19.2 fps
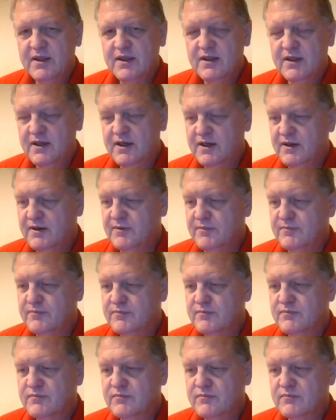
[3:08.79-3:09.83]
I'm
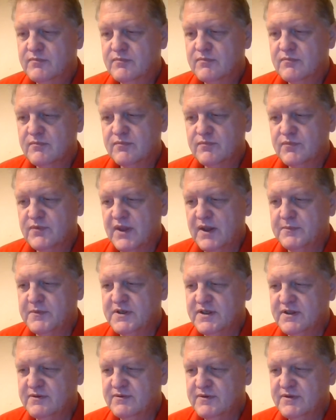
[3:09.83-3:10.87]
going
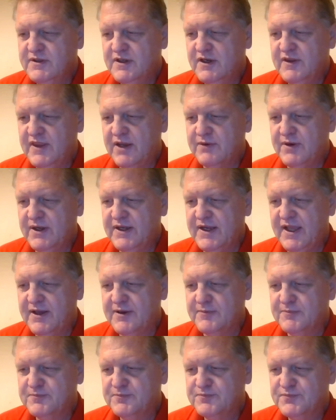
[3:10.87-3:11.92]
to tell you that right now.
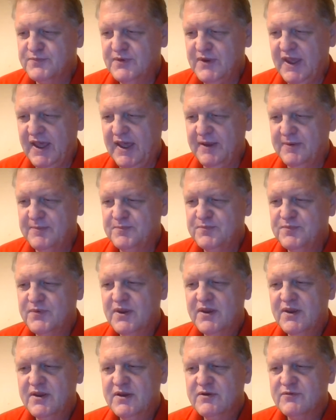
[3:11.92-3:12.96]
Okay,
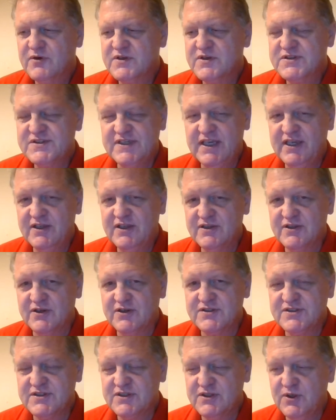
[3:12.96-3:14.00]
for
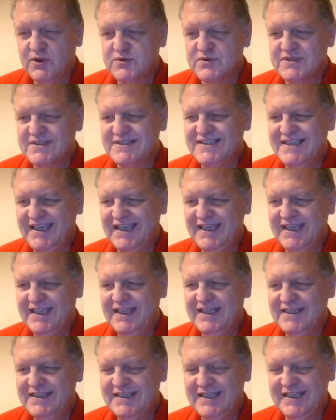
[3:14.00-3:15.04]
singulars it goes
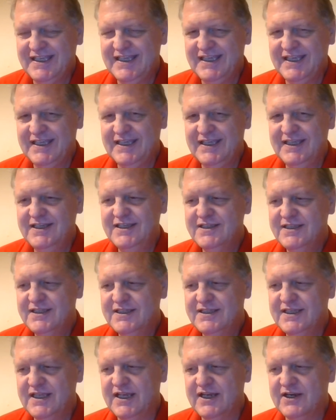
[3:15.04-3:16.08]
d,
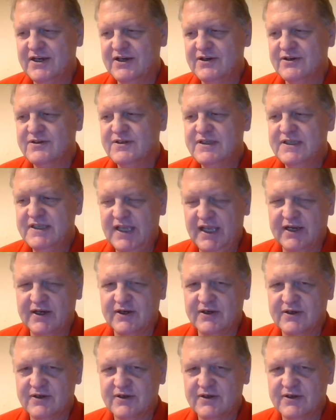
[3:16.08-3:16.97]
der, der.